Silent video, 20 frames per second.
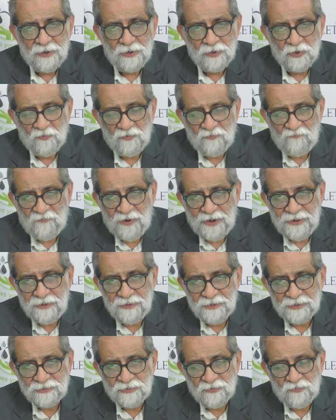you will
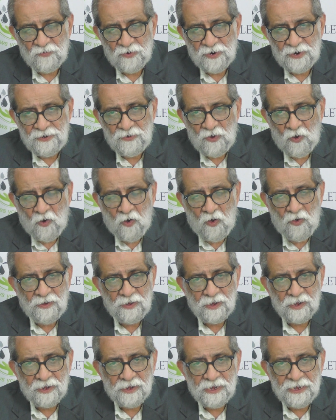find there's a word, or
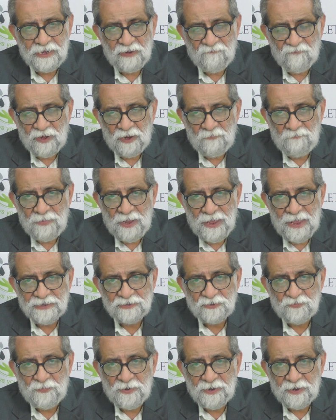redevelop
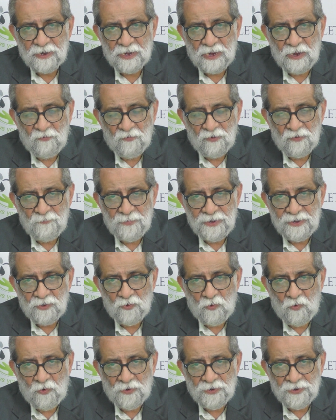as per government
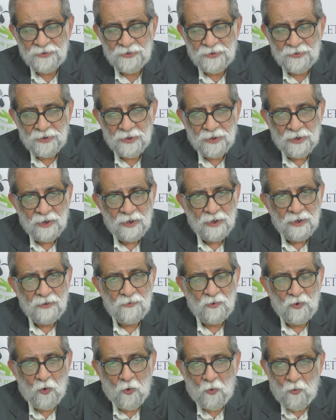order.
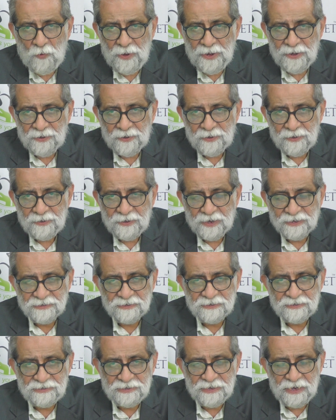Nowhere does
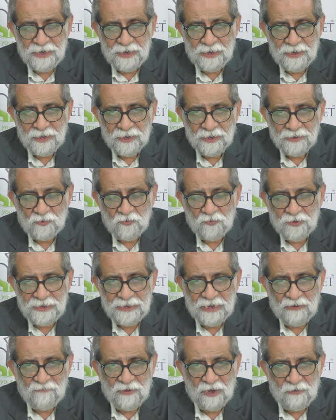it say to
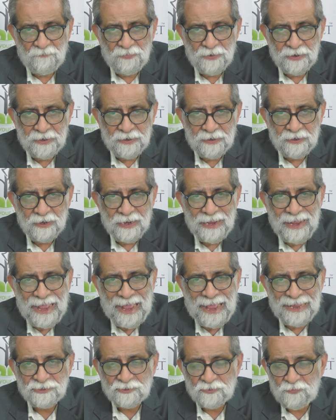redevelop it
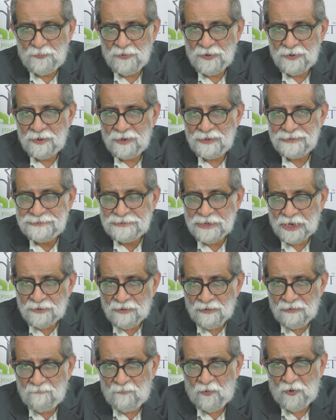as per
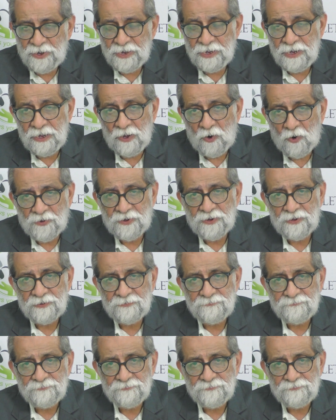general body order.